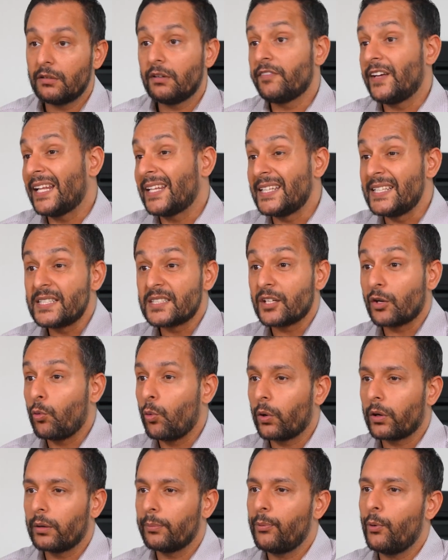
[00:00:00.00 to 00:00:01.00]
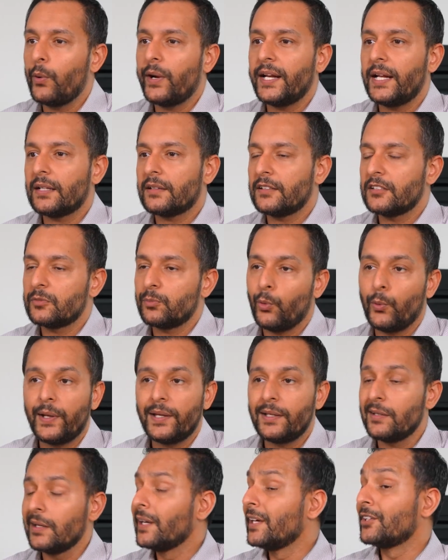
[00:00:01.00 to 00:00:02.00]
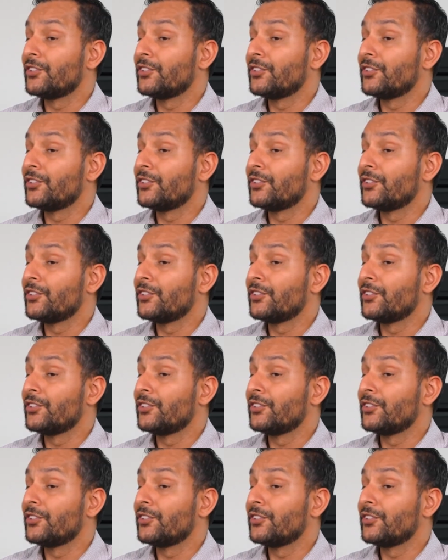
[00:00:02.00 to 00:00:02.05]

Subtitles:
of at least a quarter point at this point.